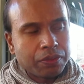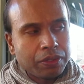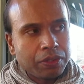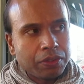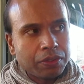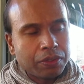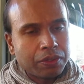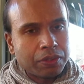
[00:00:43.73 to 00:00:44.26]

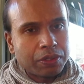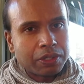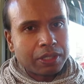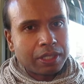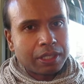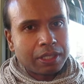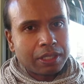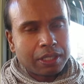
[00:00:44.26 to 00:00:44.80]
your
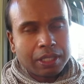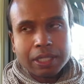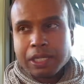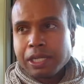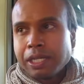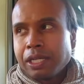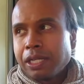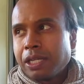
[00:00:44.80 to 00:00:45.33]

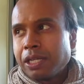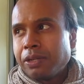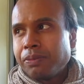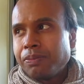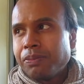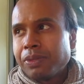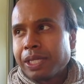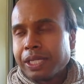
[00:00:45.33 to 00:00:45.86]

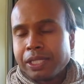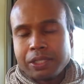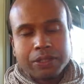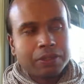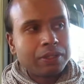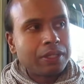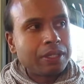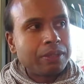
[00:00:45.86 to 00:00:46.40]
um, you.